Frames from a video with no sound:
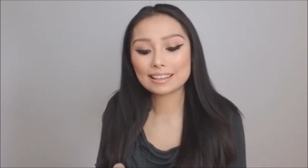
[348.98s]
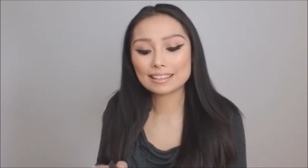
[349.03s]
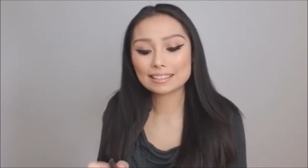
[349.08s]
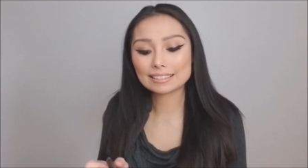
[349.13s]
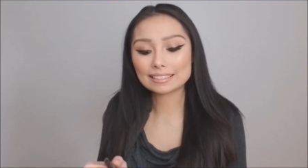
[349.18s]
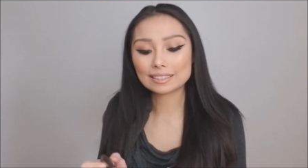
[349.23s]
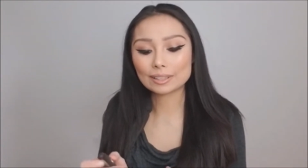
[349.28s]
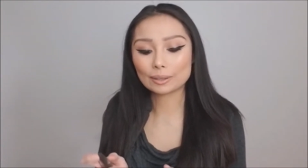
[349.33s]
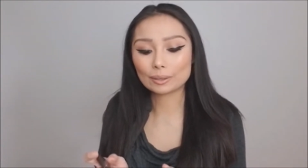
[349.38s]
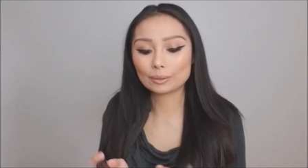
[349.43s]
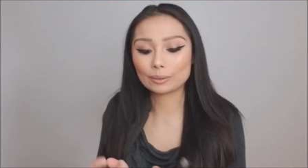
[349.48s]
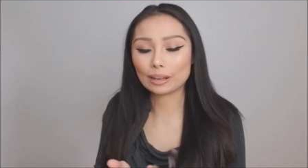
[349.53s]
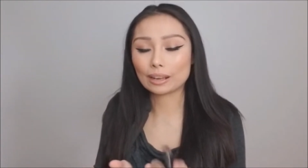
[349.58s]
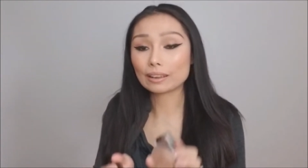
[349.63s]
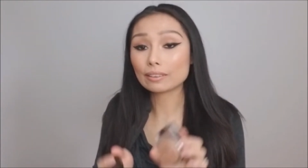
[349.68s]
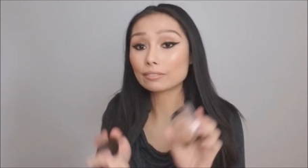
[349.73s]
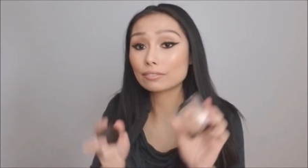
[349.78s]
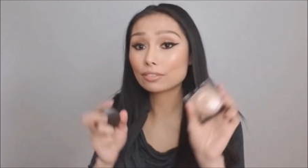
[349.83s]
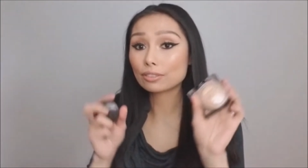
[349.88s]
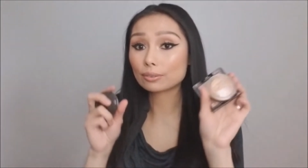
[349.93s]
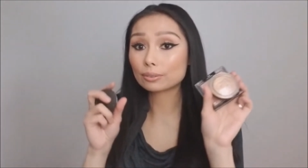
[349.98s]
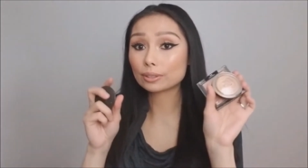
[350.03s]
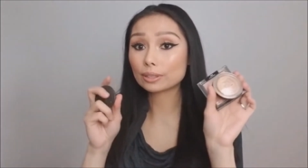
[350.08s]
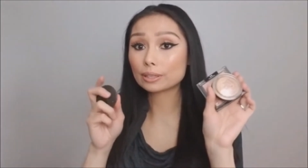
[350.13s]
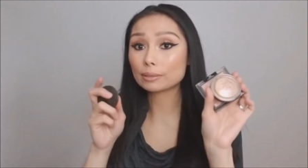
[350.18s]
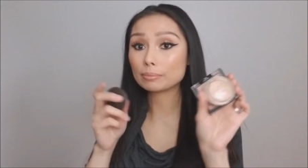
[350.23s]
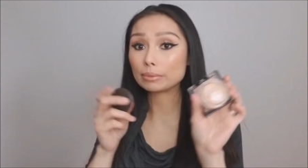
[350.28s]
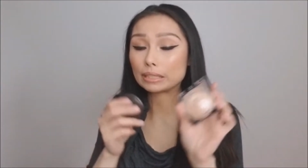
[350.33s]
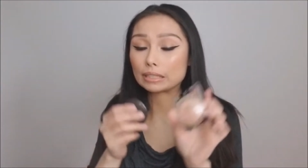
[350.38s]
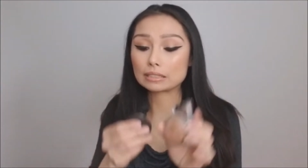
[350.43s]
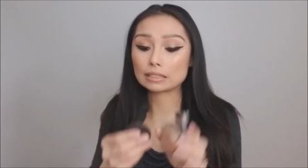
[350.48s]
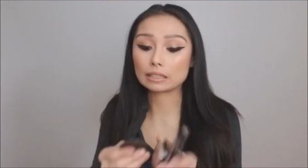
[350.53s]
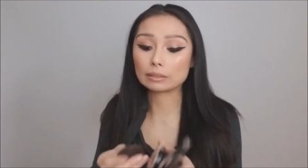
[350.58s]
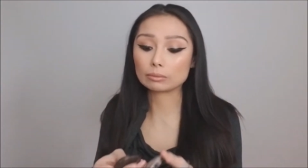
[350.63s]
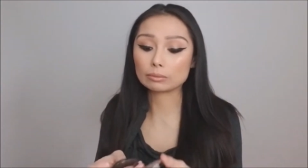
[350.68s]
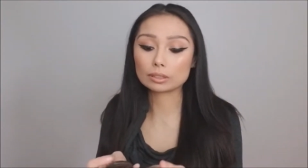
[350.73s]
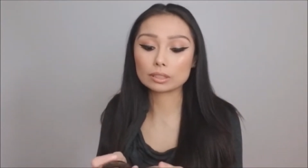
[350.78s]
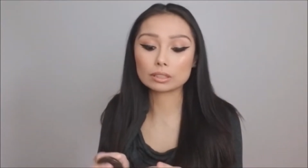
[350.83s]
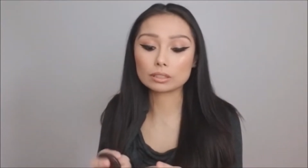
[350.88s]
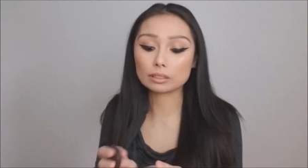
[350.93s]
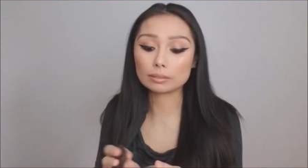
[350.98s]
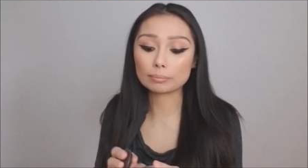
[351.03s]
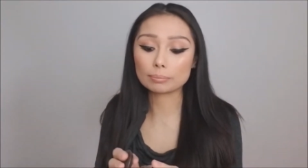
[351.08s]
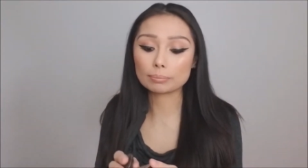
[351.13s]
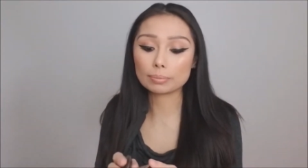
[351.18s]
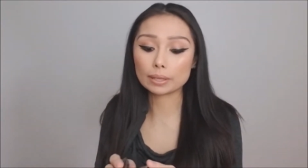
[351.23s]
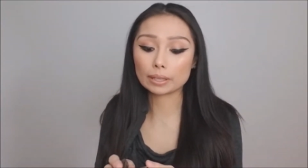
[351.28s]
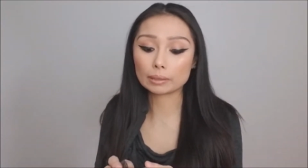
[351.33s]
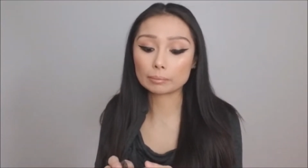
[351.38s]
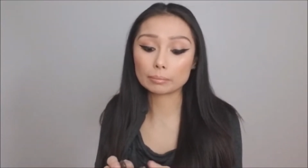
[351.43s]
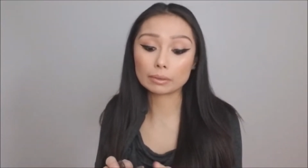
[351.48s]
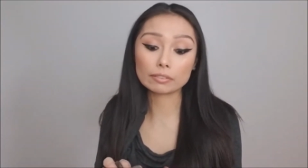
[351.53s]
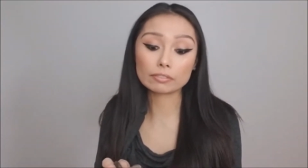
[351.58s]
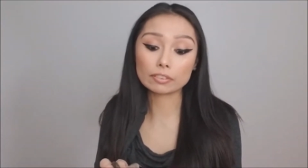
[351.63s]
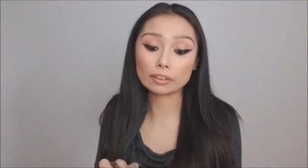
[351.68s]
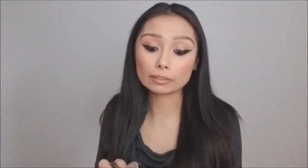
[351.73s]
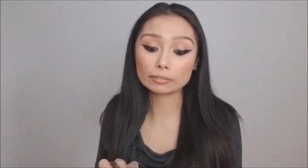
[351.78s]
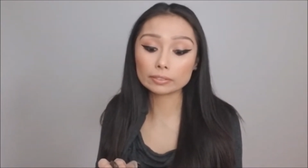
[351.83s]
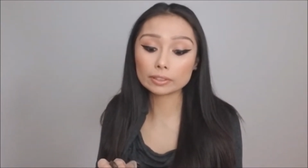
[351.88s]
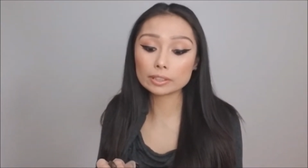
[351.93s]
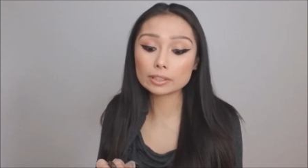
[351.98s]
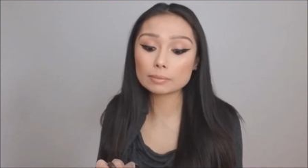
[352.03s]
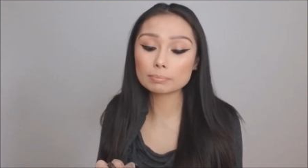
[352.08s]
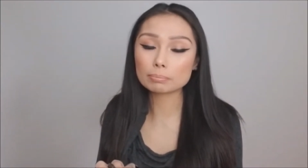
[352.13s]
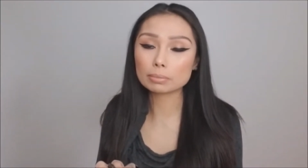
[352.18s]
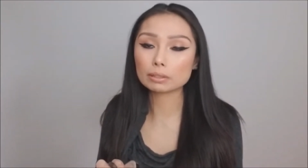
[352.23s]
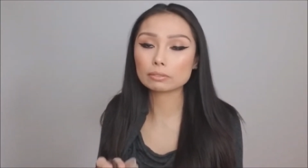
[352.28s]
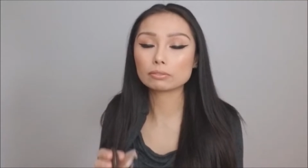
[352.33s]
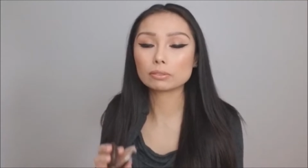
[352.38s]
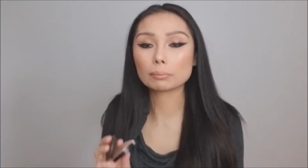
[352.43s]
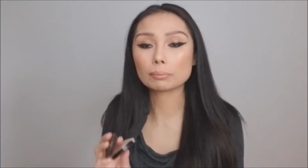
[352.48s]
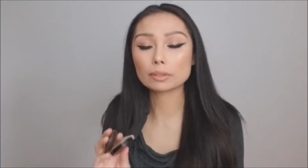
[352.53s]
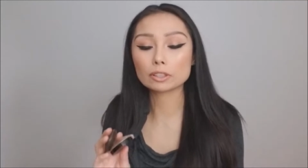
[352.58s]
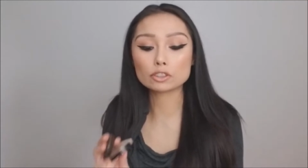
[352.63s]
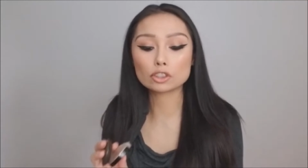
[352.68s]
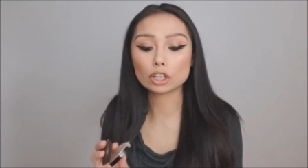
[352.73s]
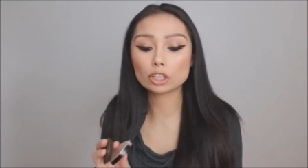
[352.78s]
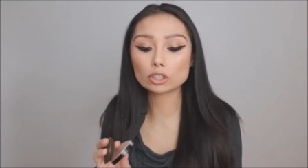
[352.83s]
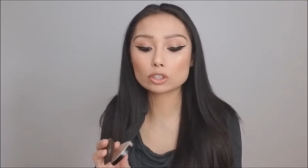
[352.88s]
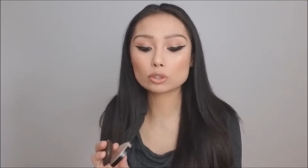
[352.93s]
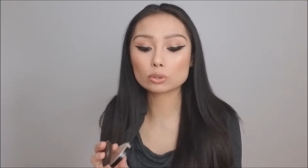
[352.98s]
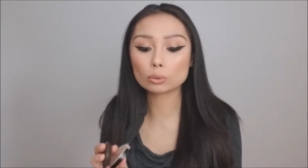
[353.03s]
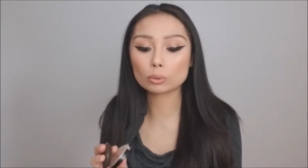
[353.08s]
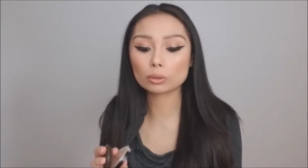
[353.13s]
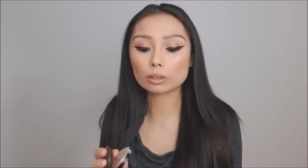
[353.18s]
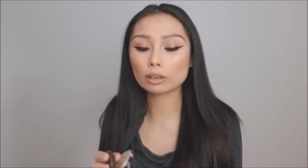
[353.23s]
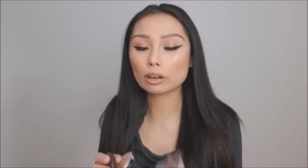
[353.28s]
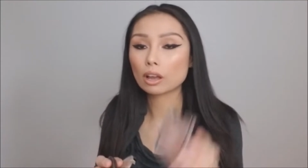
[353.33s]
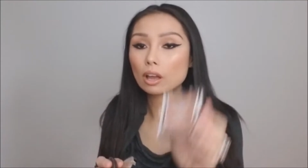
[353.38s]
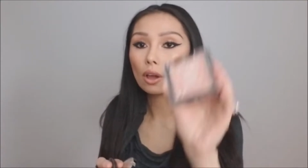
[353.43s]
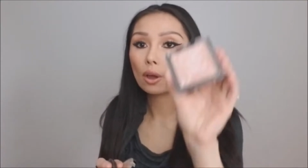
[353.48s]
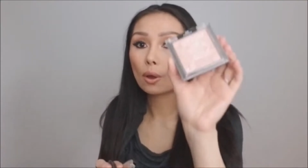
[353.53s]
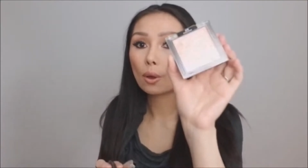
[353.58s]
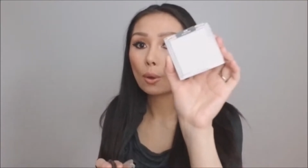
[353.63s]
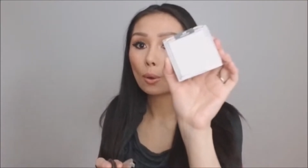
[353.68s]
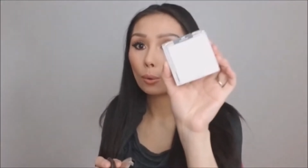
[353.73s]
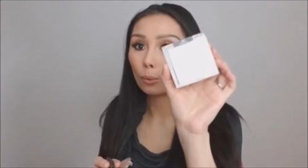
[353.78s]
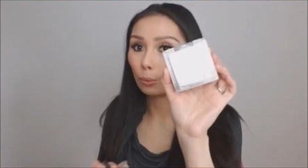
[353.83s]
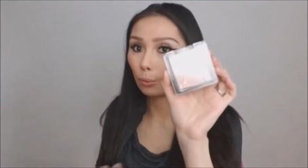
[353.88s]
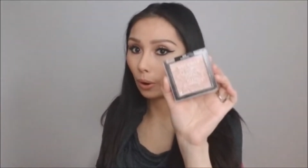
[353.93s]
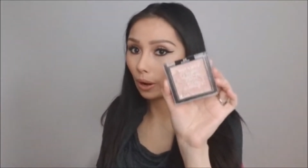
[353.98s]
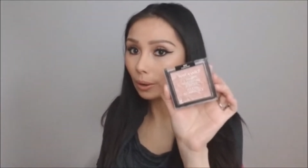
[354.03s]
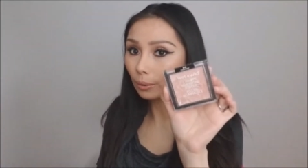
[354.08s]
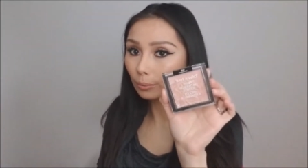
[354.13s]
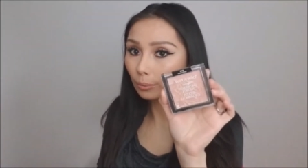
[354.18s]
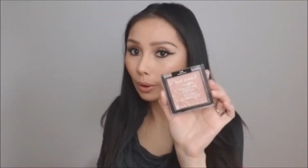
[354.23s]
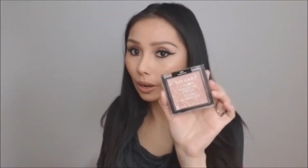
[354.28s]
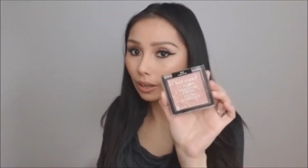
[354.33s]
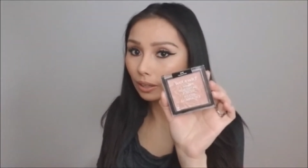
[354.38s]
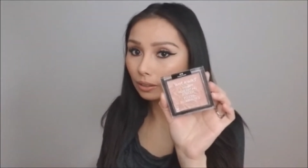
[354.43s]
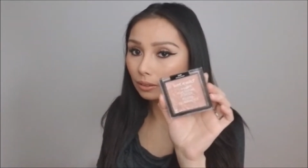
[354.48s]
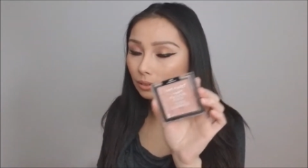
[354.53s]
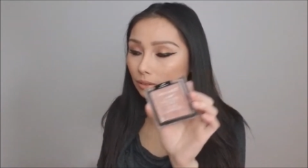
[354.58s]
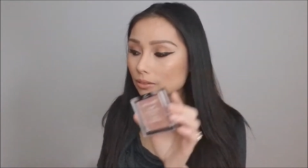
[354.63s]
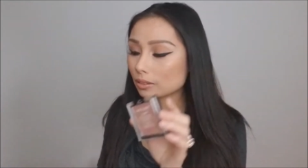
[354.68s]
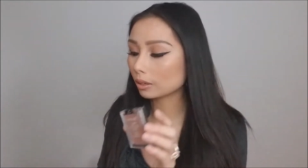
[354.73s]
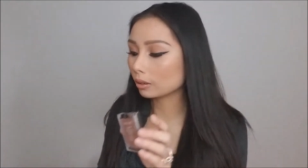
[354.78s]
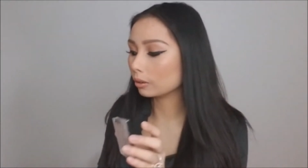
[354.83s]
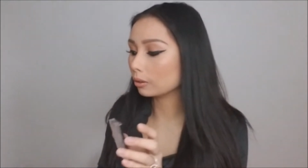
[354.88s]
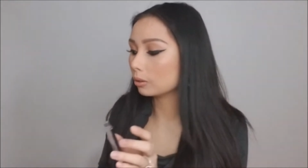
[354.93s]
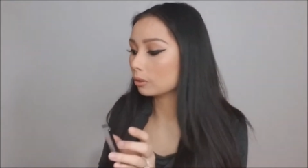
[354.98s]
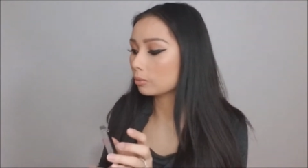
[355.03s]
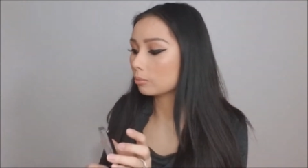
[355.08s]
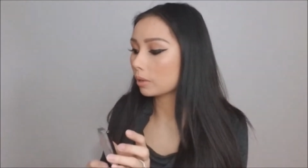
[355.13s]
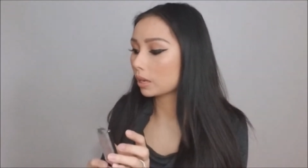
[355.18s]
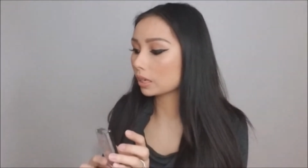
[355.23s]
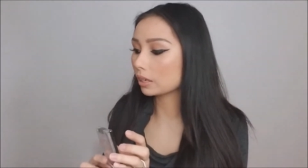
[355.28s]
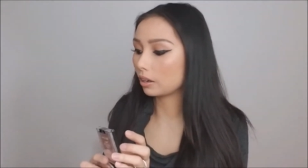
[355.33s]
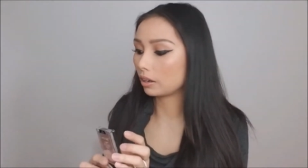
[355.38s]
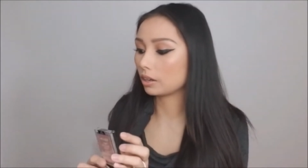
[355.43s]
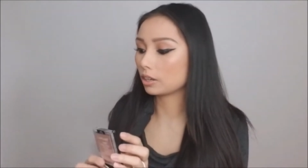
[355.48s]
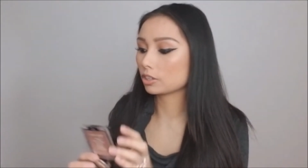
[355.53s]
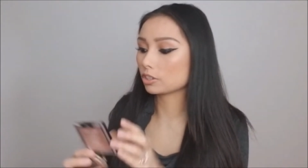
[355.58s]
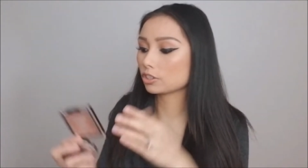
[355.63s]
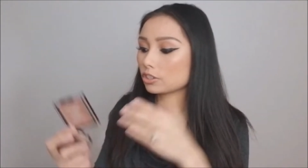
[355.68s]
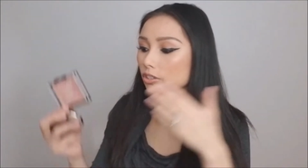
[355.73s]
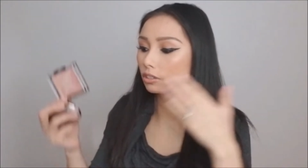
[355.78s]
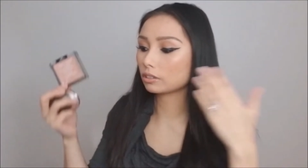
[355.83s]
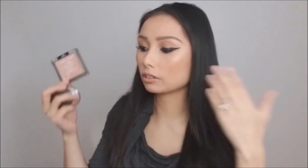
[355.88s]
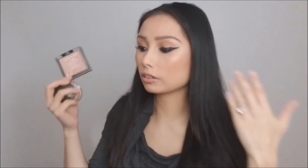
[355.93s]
So I have 3 because I couldn't pick my favorite, but from the drugstore, Wet n Wild, oh my gosh.